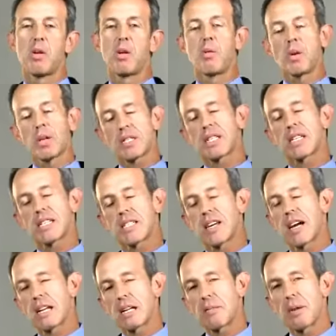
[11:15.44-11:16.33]
Well, what's
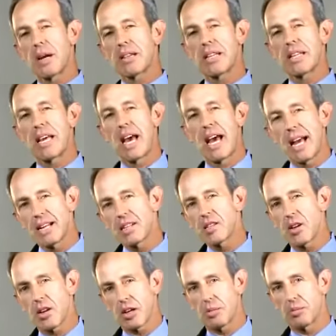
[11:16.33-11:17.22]
exciting about the
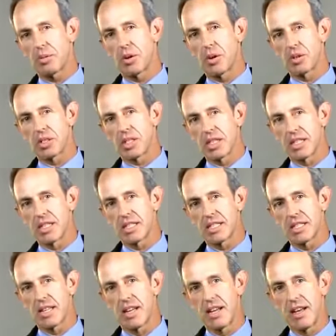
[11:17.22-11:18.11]
ageLOC approach
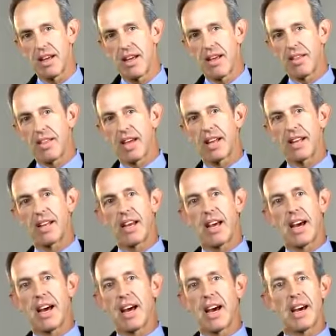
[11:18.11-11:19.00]
is that,
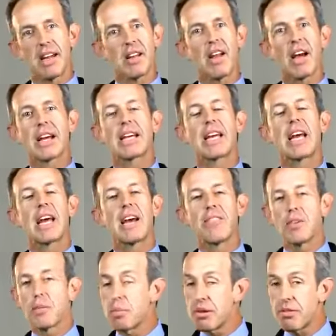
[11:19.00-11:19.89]
unlike
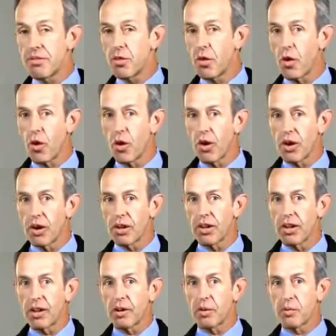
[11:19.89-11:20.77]
ever before,
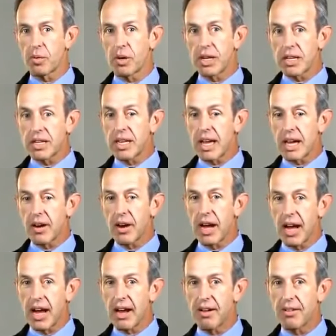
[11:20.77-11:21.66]
we
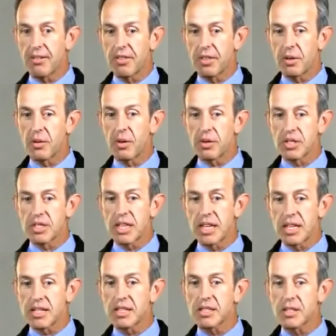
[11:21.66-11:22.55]
now have the
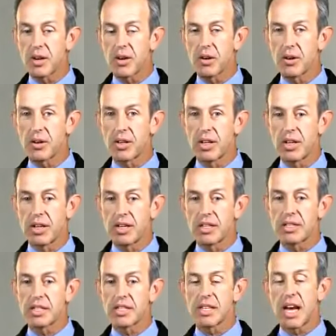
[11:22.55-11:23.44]
Rosetta Stone
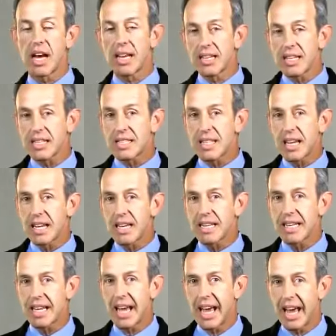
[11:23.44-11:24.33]
to
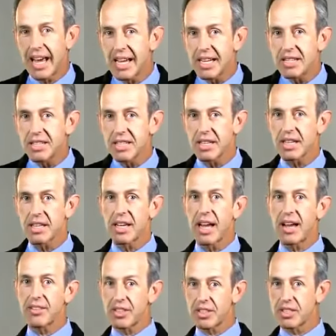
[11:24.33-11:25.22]
understanding
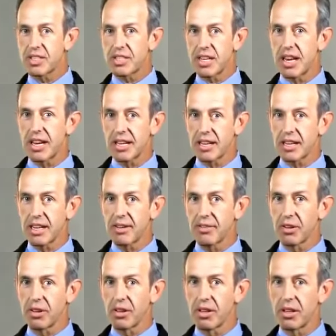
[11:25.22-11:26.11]
aging at the genetic
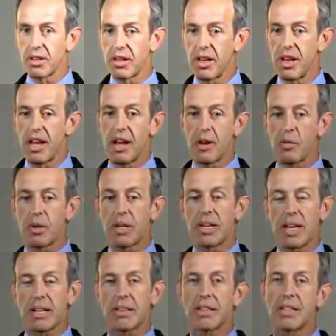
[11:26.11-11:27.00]
level. And
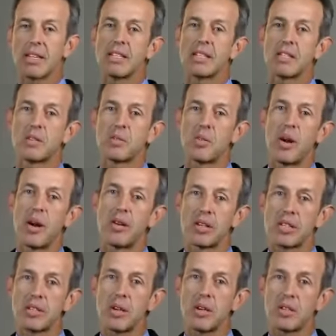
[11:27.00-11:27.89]
we get this through
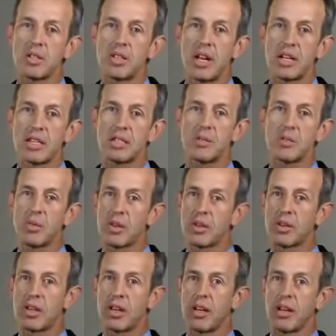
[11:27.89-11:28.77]
our association
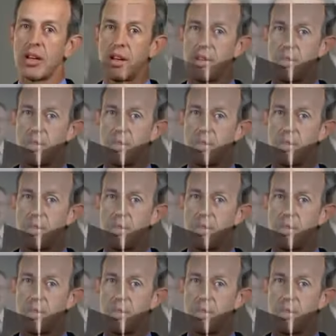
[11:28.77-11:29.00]
with